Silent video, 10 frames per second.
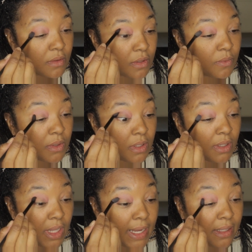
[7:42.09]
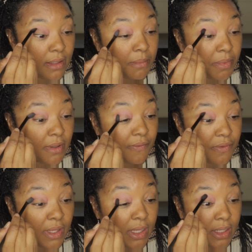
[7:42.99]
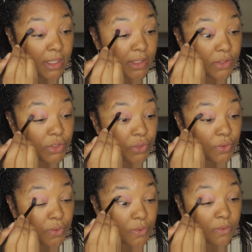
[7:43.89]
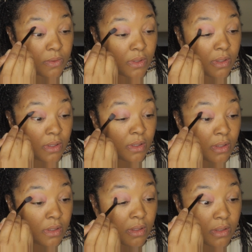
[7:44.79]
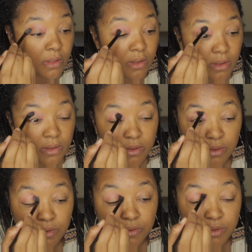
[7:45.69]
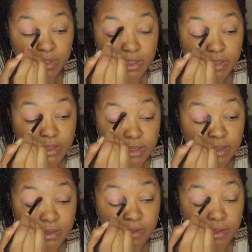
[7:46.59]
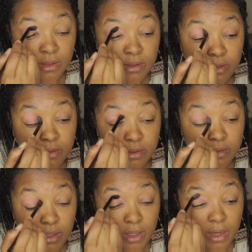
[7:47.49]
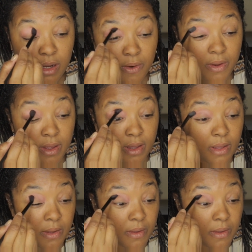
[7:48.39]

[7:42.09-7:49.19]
So you want to lightly buff that into the crease area.